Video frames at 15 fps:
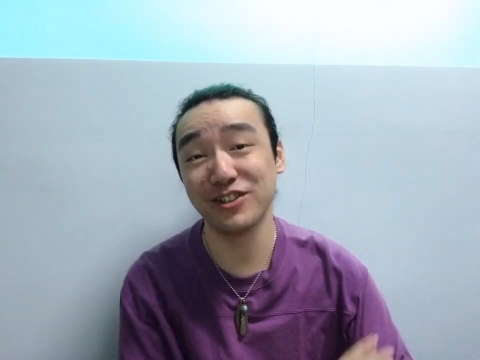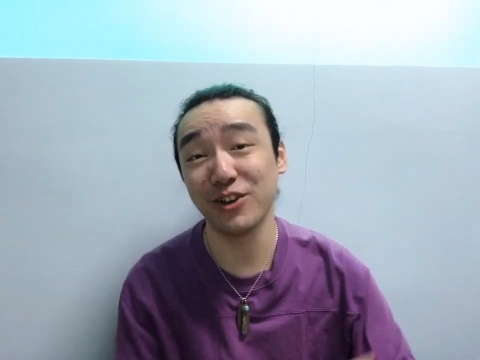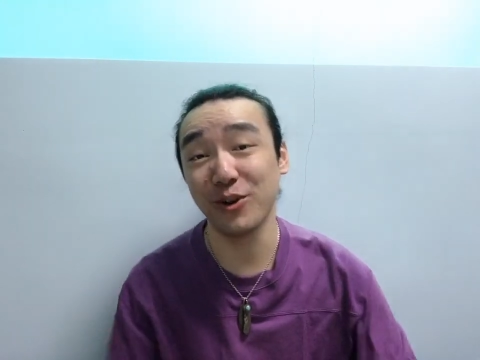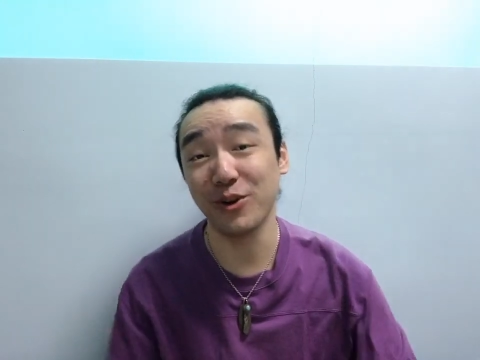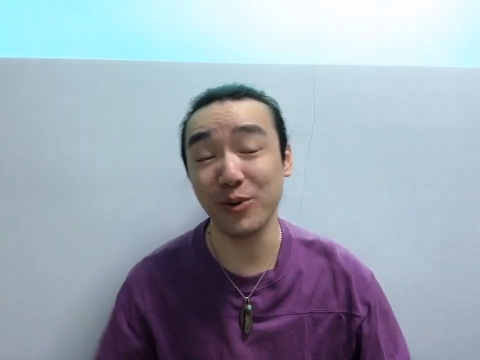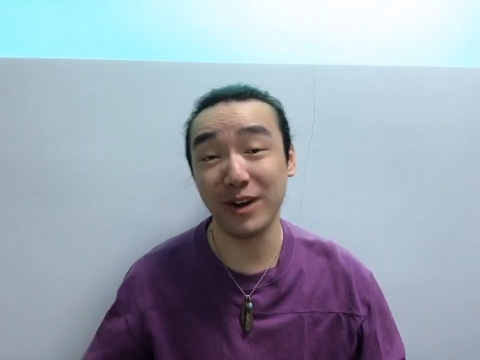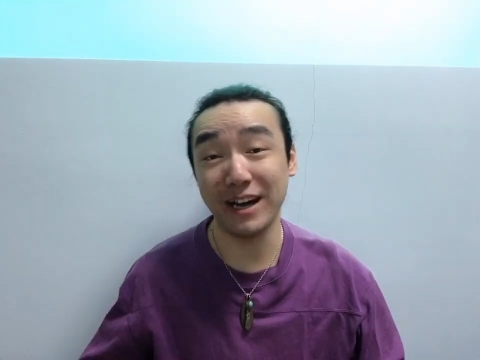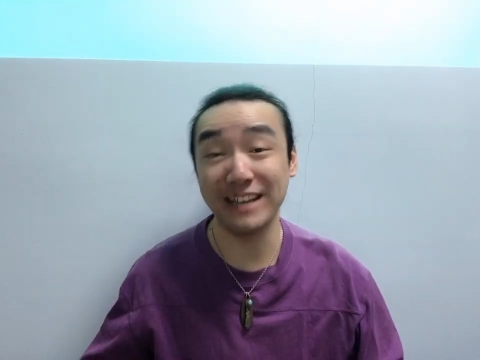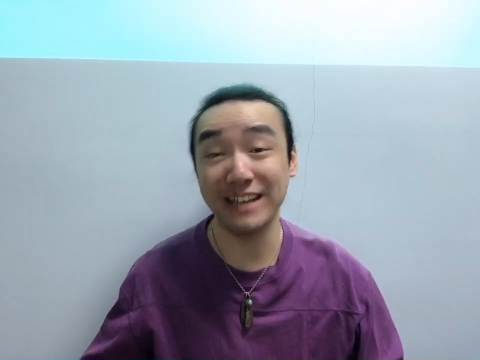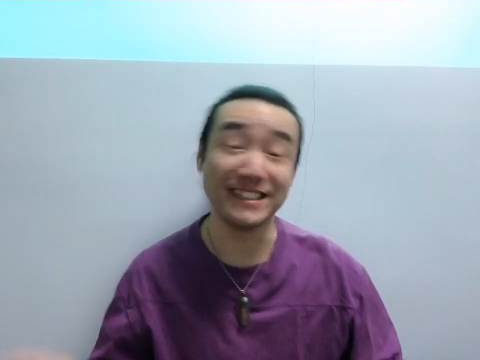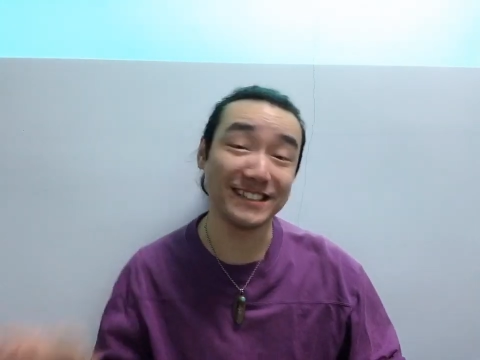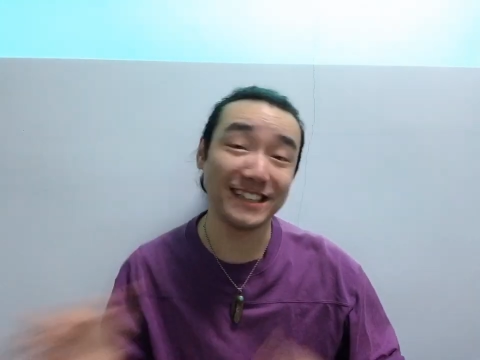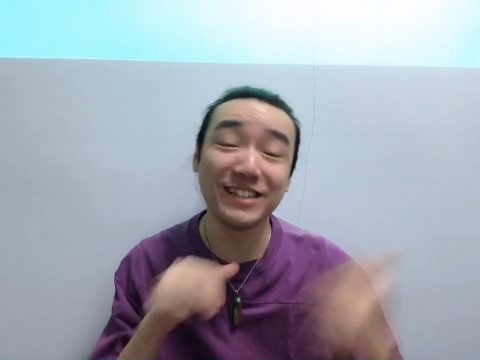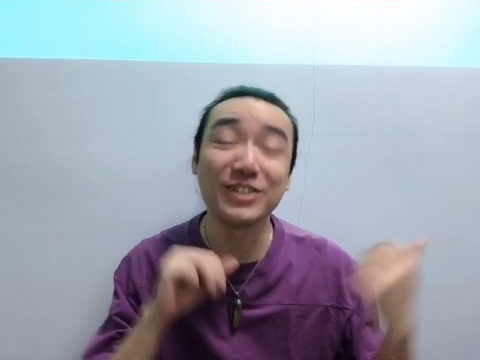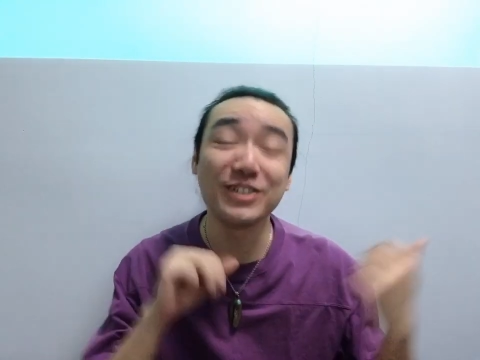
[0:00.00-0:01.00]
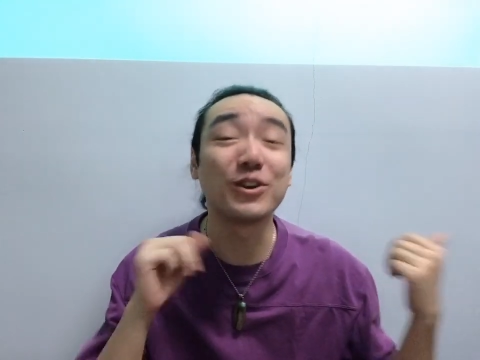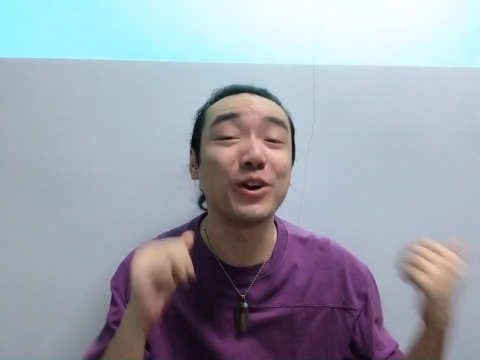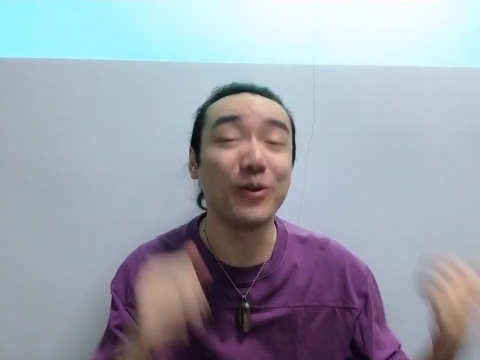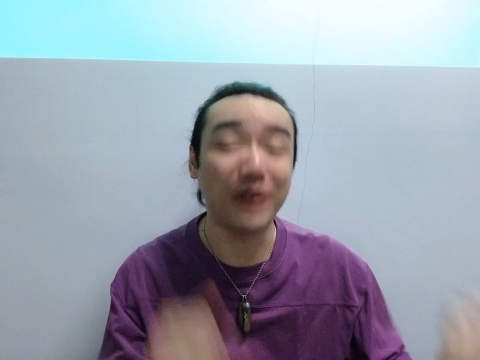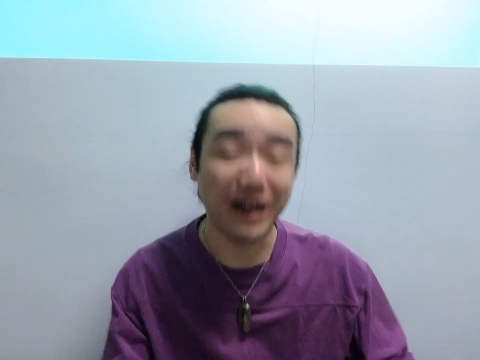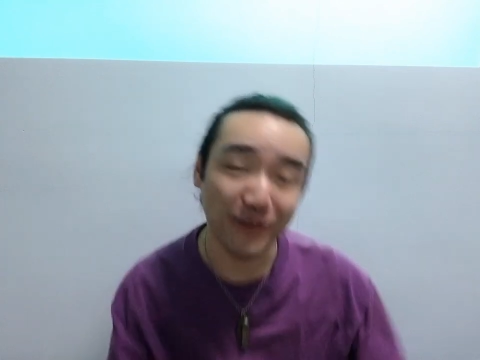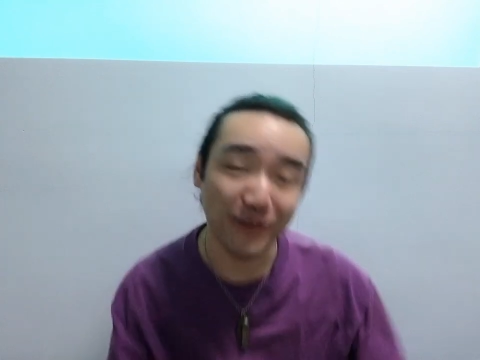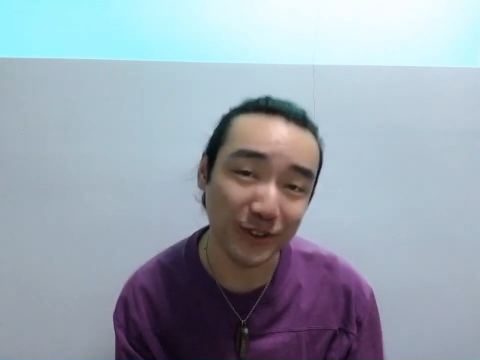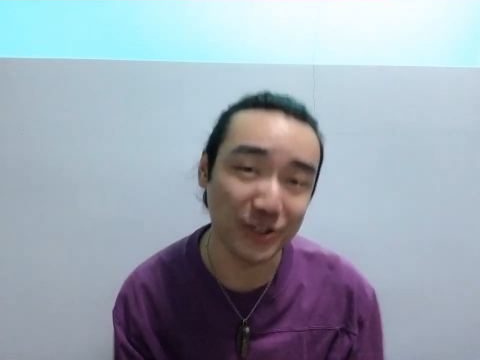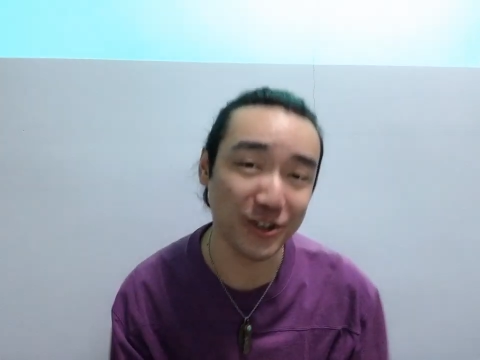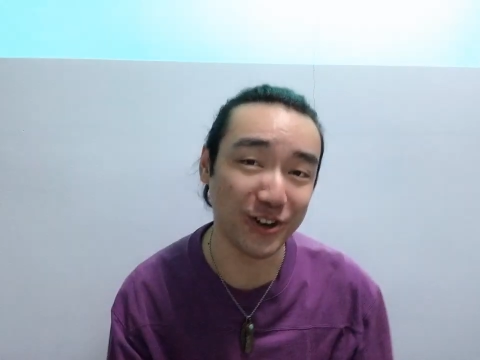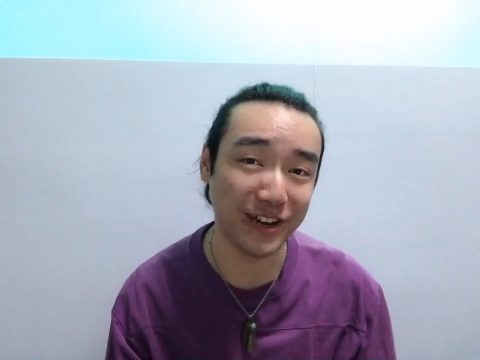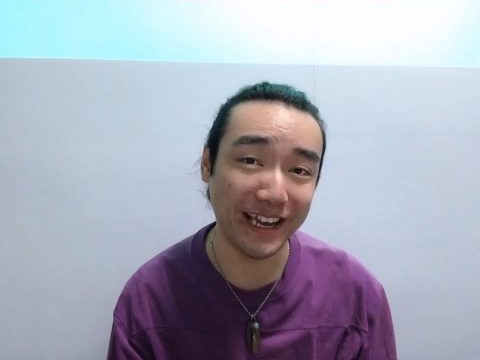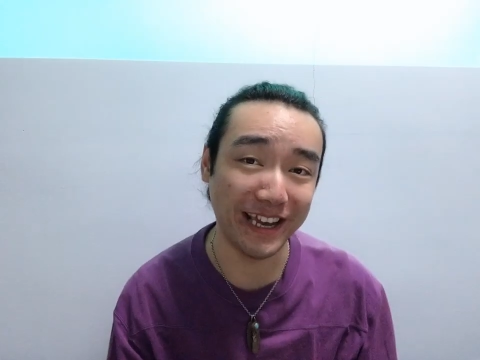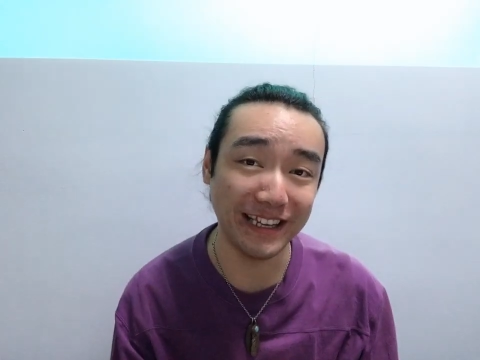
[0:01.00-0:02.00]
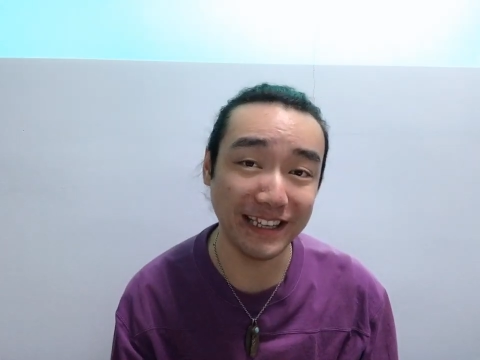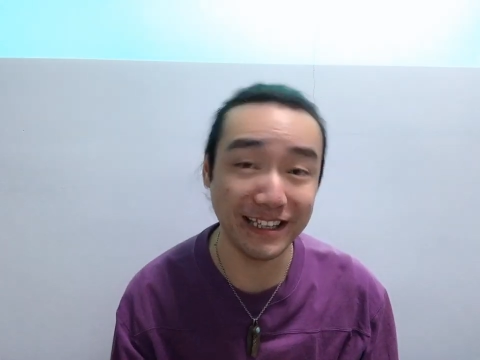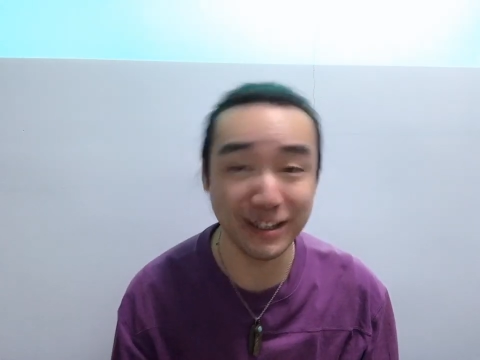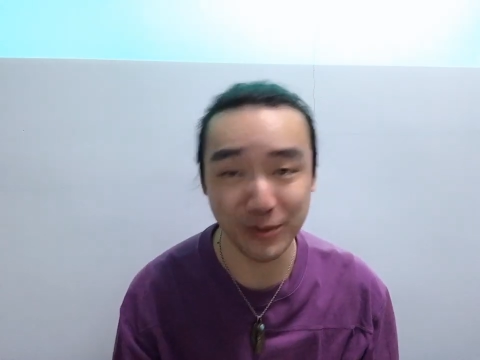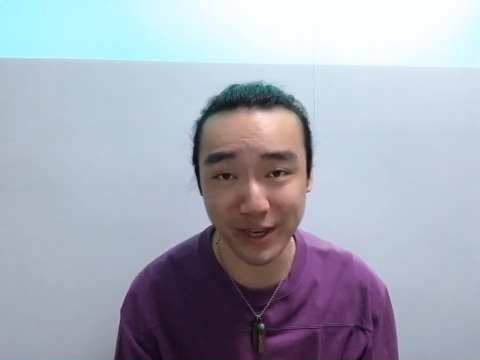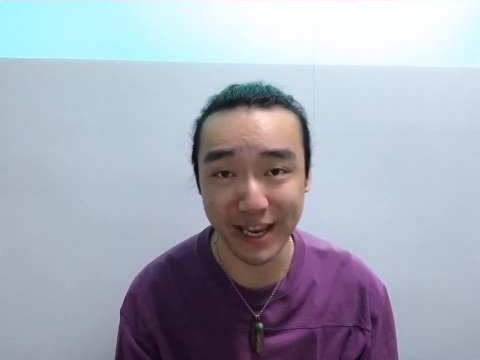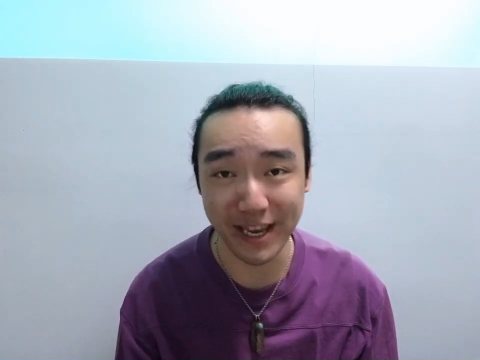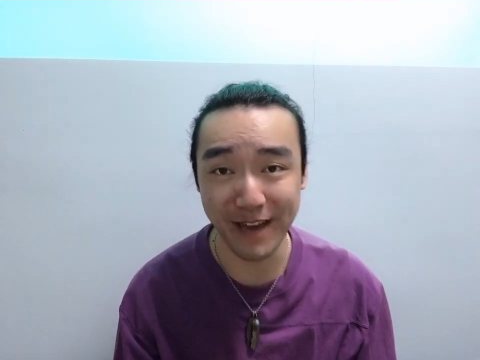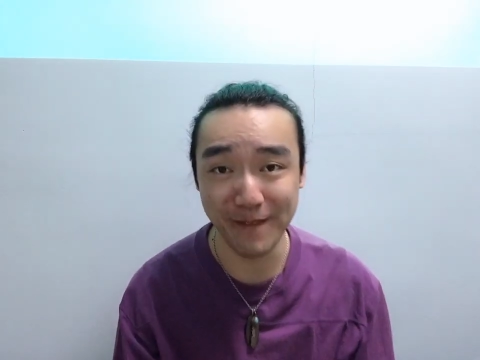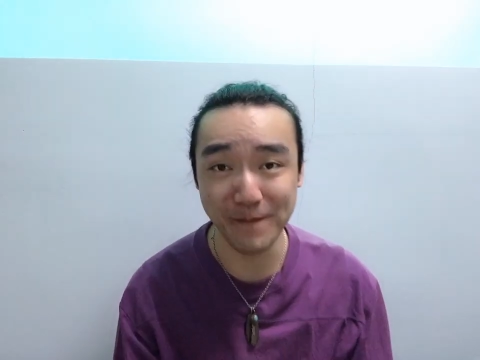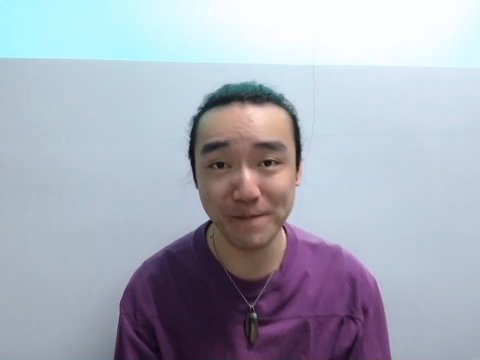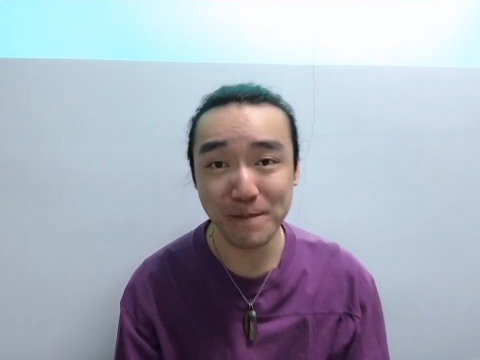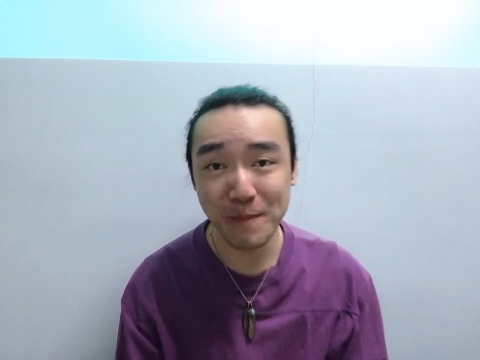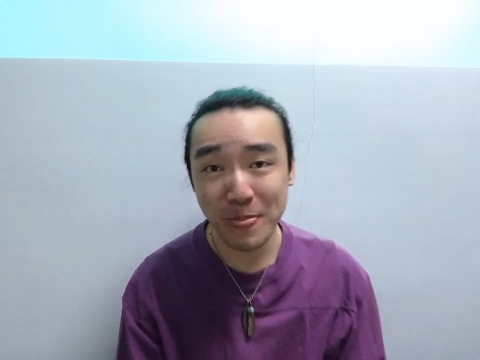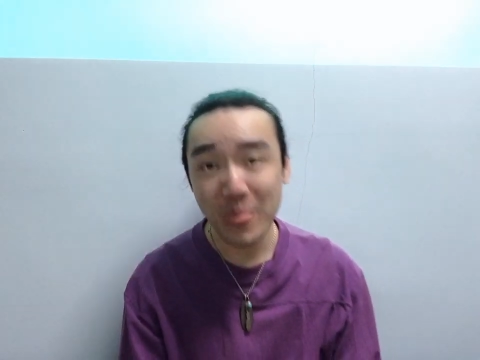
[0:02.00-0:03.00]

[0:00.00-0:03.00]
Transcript: so I decided to go out for jogging in the weekend.